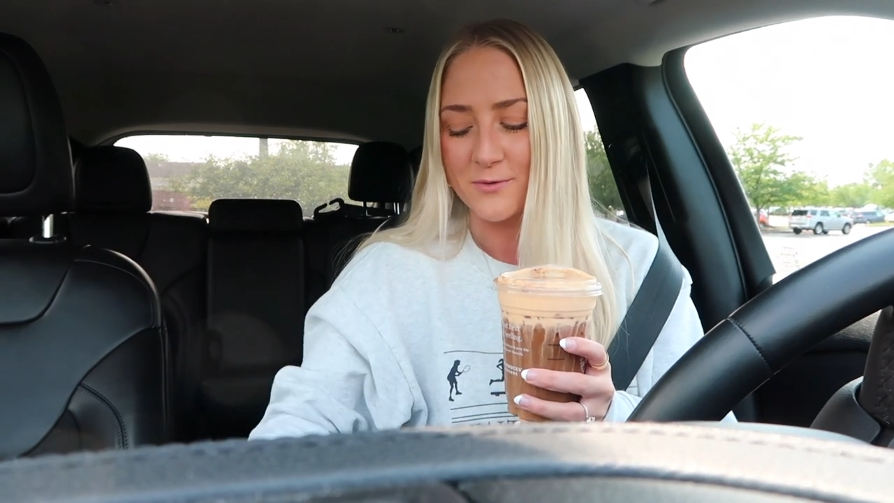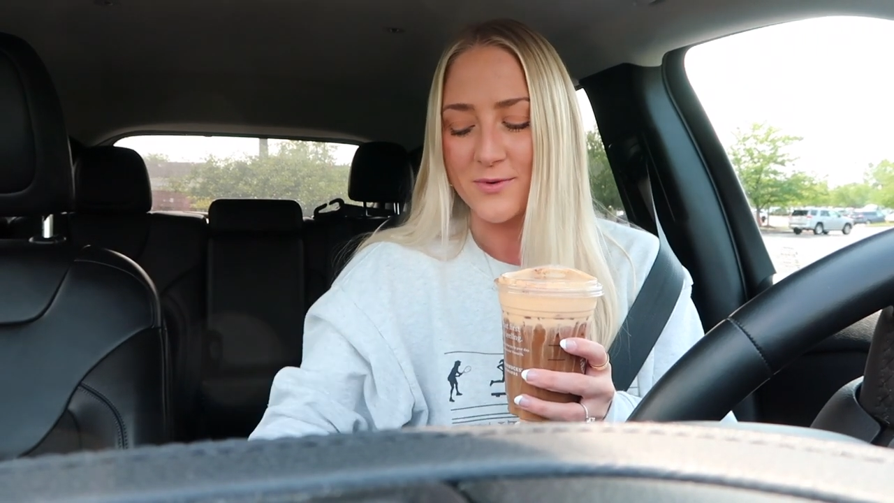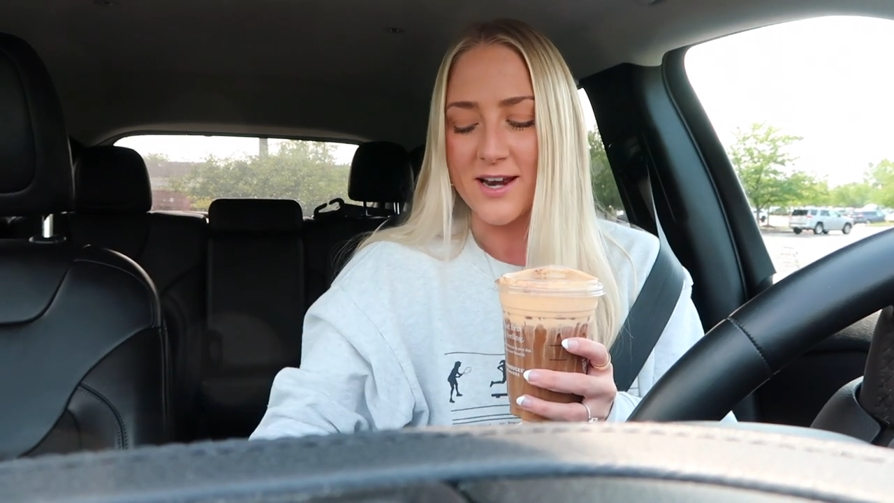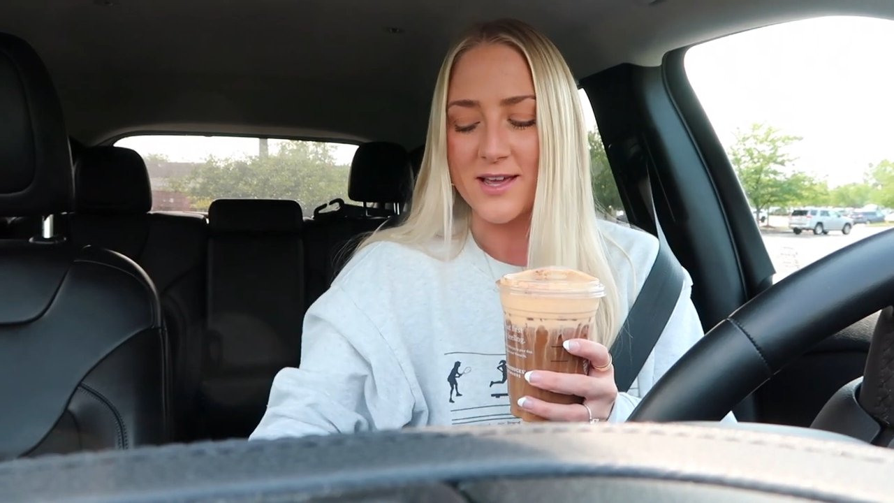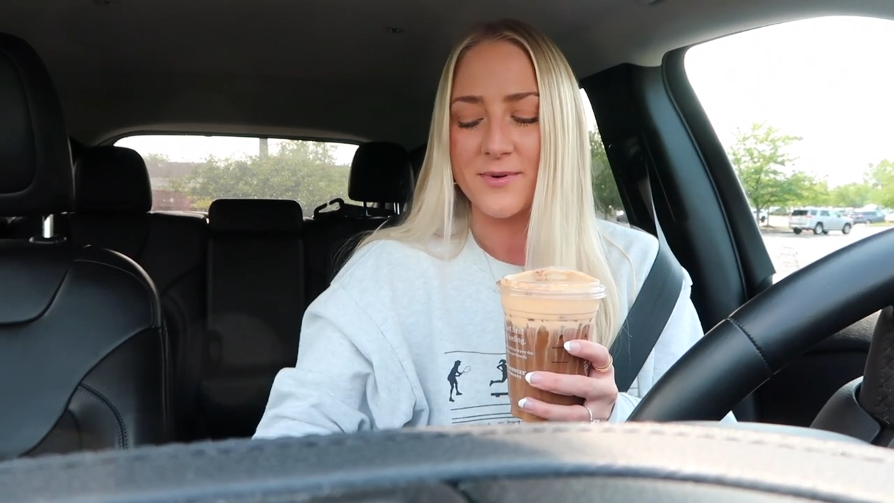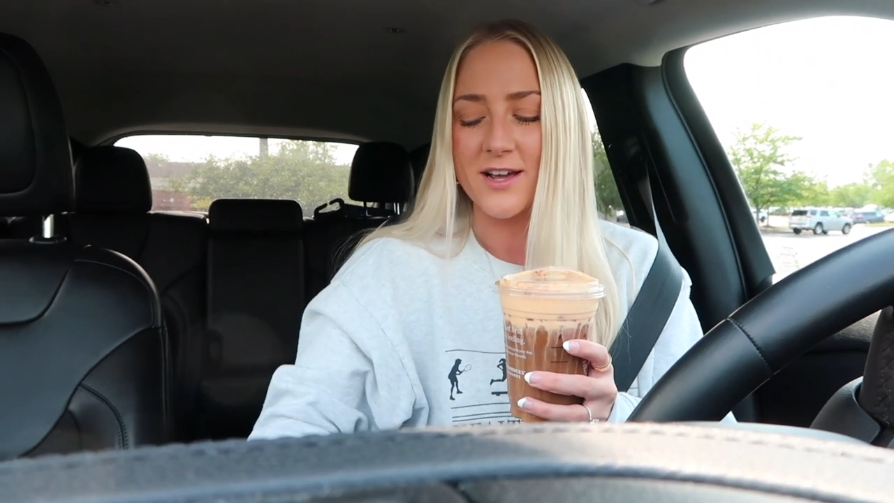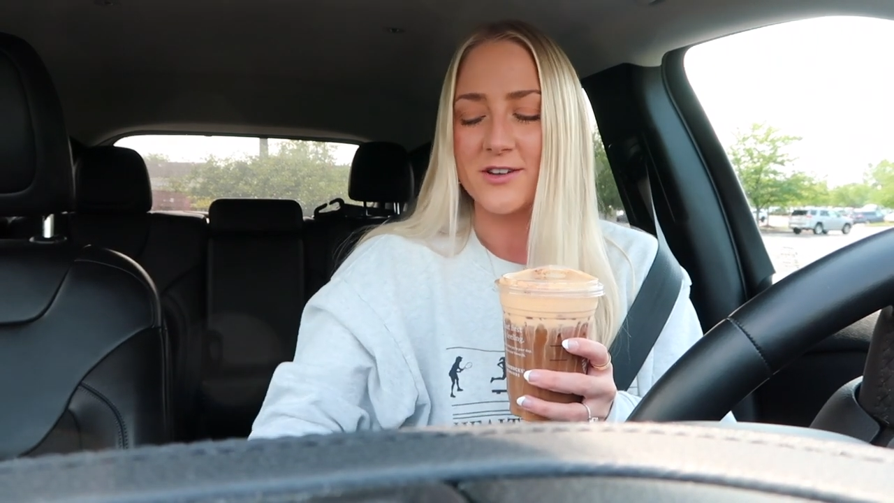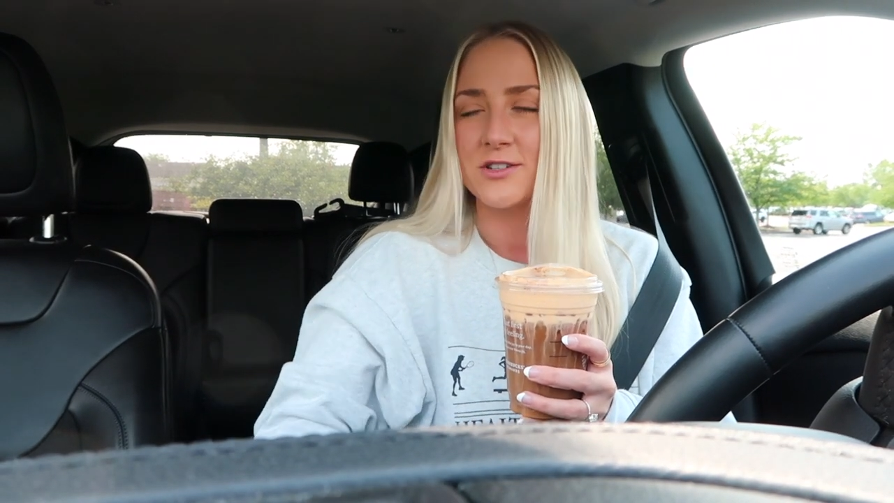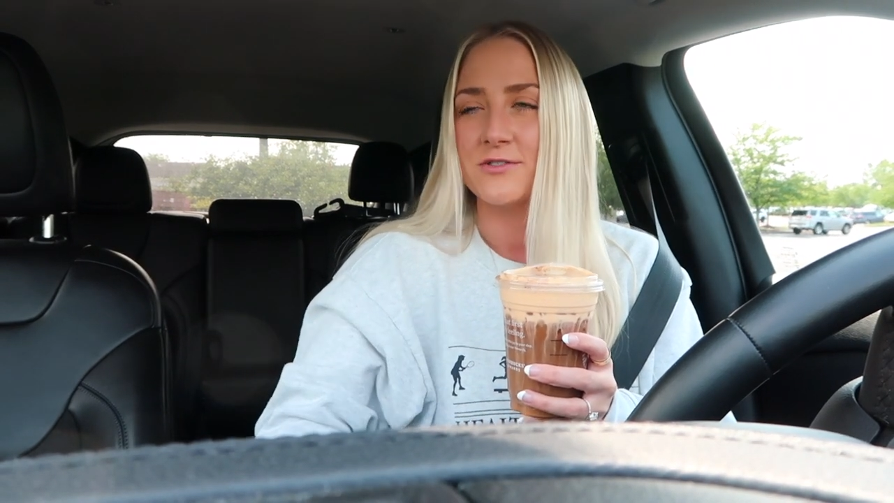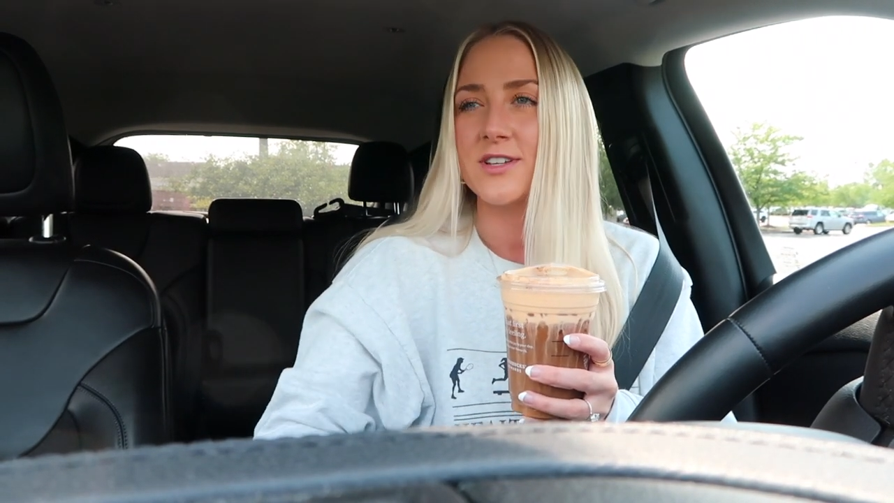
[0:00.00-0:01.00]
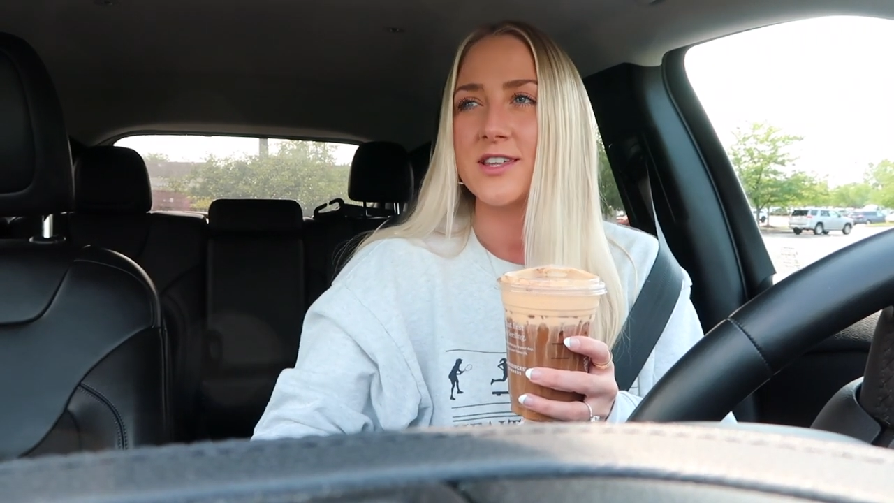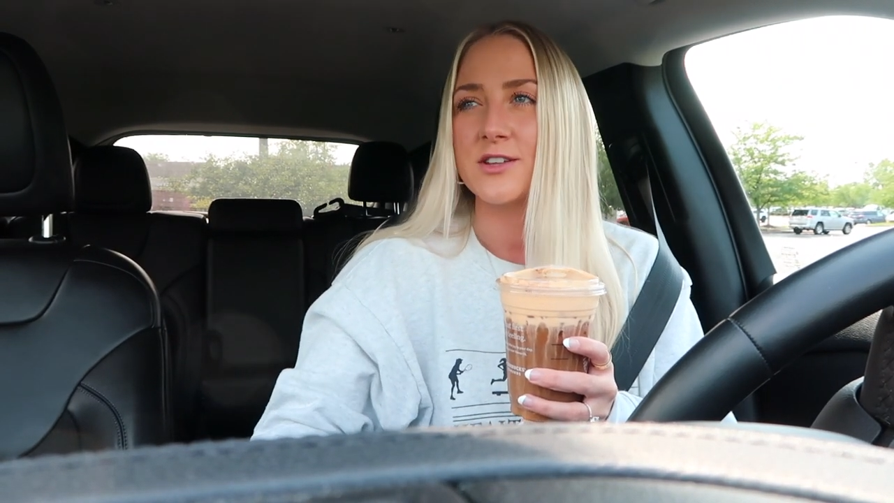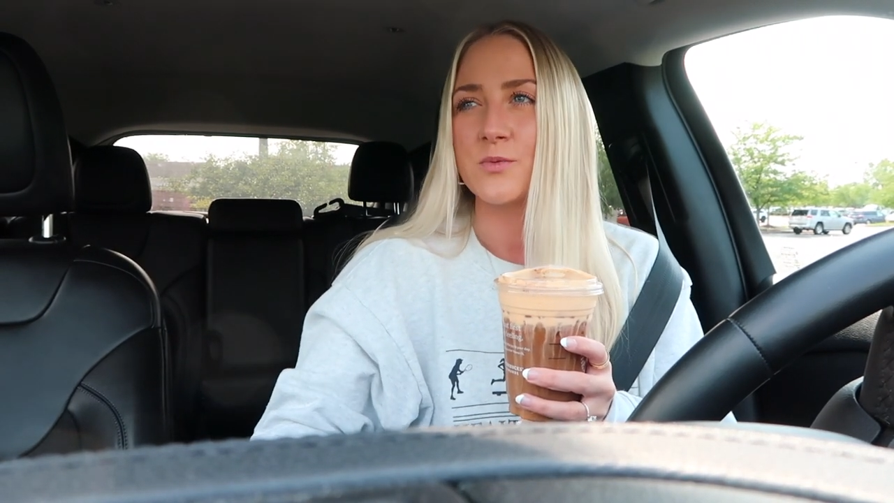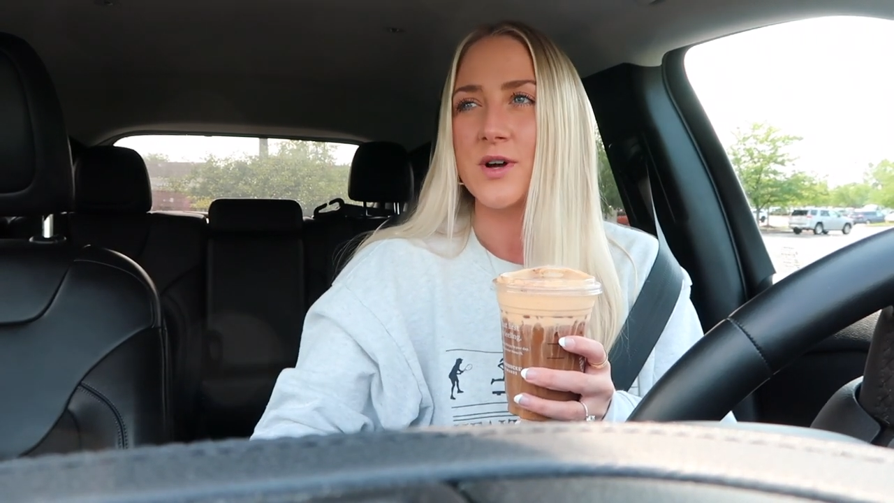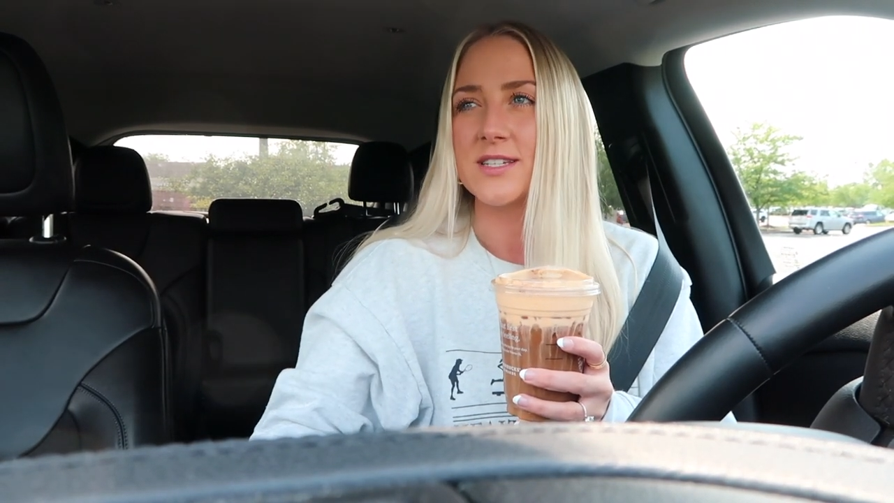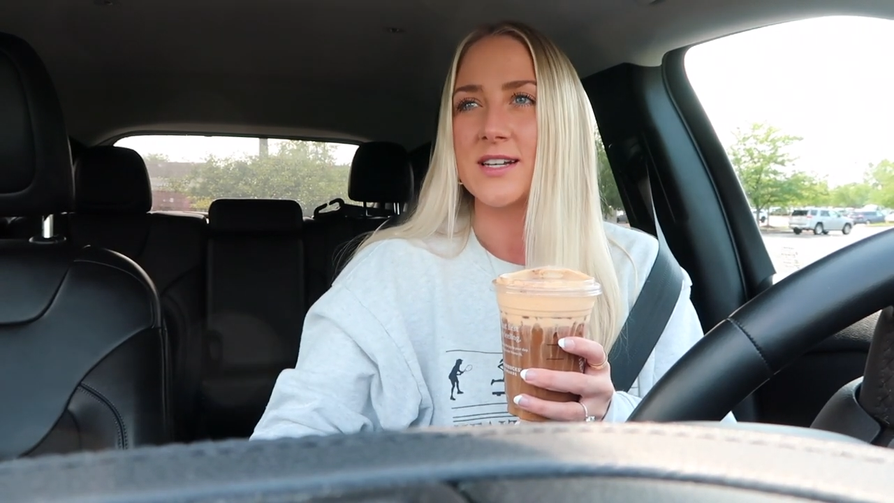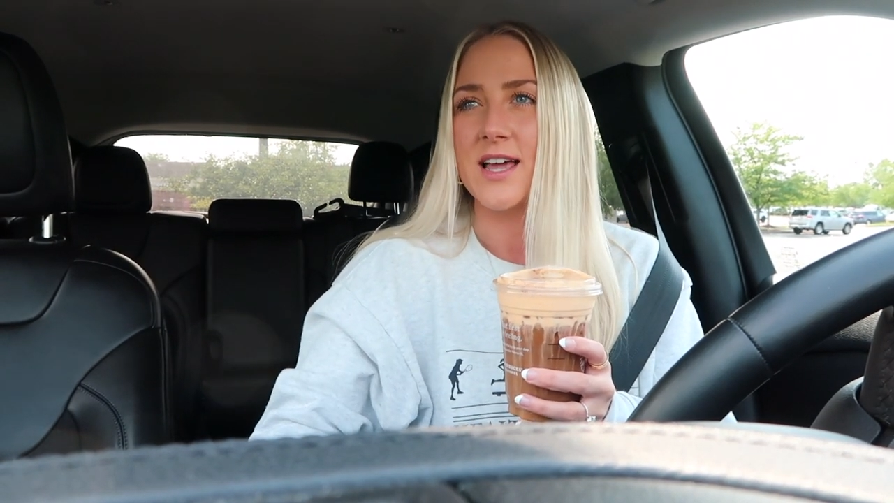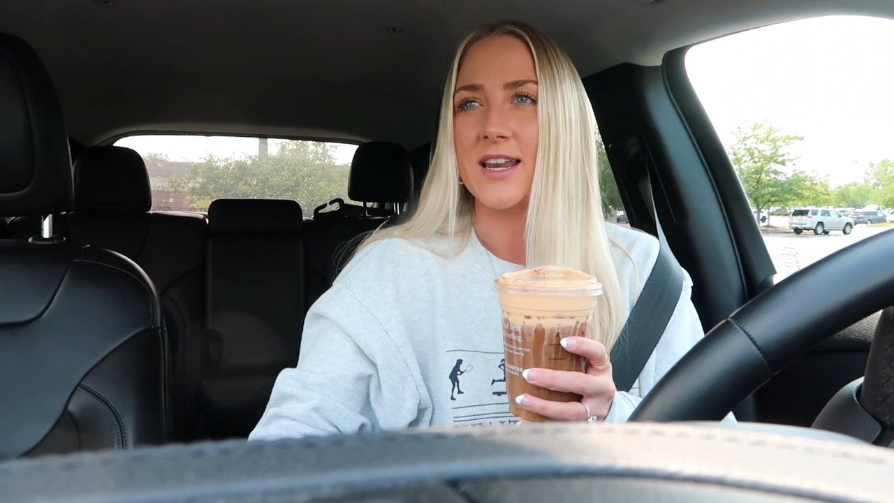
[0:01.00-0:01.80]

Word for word: read it, but I also feel like there wasn't